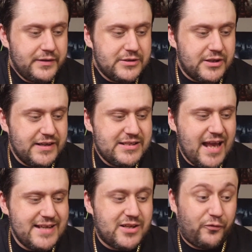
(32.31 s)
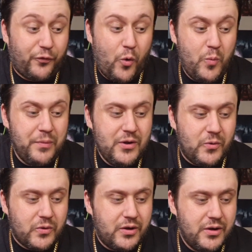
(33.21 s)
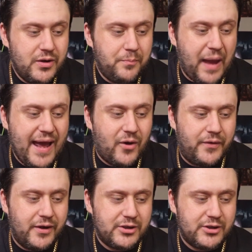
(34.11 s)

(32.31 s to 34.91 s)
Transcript: So this has full milk powder,